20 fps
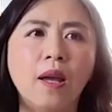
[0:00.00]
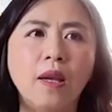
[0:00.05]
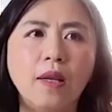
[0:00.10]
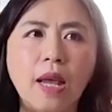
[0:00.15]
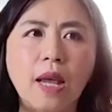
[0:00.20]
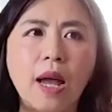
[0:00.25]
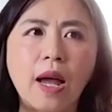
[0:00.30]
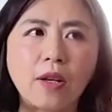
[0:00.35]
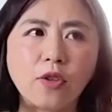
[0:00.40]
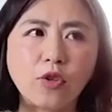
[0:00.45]

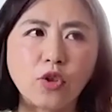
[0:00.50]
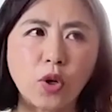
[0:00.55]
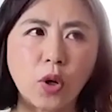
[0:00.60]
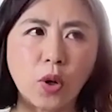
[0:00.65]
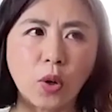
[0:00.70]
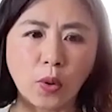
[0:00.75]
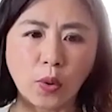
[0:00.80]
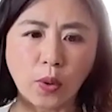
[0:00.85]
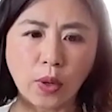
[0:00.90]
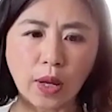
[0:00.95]
Yeah.
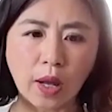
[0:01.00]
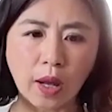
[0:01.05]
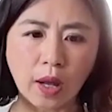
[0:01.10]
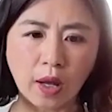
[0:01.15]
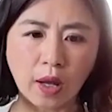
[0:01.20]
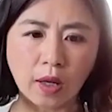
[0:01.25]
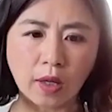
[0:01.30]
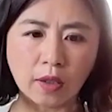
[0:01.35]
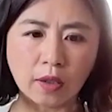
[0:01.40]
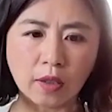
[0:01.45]
So
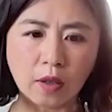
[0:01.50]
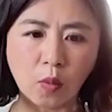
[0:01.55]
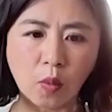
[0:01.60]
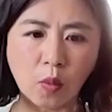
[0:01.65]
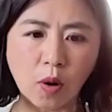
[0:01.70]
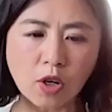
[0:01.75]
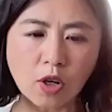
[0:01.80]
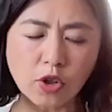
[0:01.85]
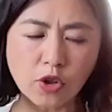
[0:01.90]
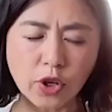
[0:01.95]
the
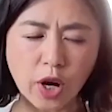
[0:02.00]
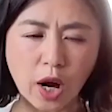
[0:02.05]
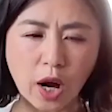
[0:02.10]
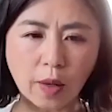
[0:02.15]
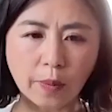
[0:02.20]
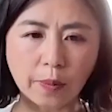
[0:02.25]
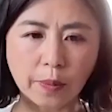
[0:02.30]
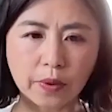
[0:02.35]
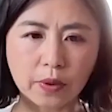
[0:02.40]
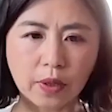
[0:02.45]

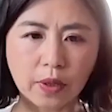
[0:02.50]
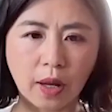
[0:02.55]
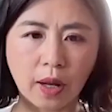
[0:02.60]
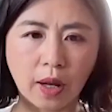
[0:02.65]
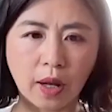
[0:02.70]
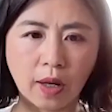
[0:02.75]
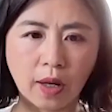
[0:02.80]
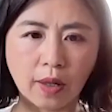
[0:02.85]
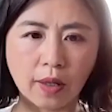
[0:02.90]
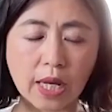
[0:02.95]
workshop
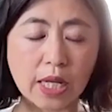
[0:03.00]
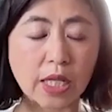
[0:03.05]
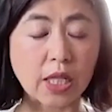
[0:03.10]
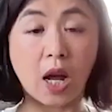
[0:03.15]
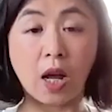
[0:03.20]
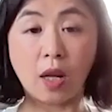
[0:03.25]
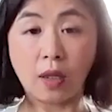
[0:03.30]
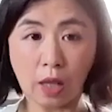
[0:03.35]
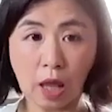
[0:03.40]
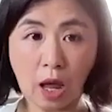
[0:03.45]
is
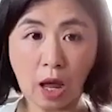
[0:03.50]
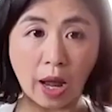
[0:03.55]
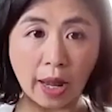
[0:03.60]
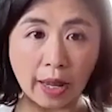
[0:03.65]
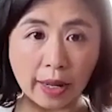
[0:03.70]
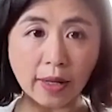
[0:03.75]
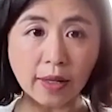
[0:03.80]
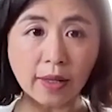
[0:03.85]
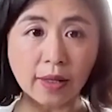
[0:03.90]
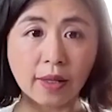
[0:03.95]

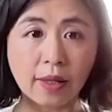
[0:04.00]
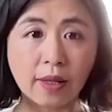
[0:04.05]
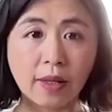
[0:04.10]
online.